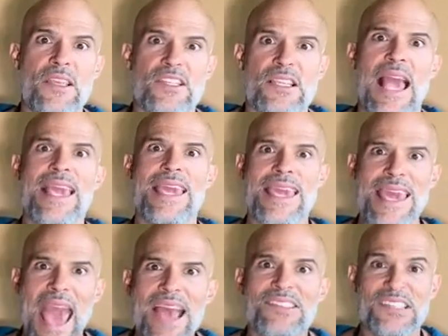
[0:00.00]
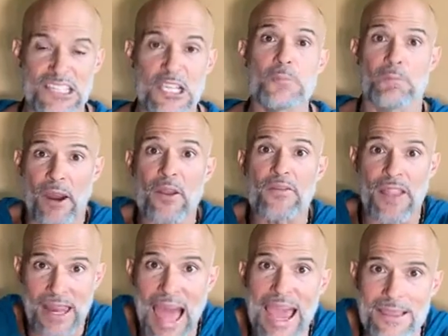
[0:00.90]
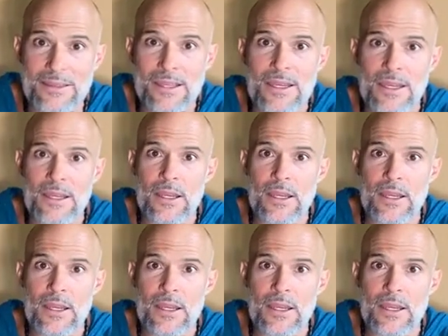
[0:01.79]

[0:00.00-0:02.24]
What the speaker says: It's like, yes, this is part of the light,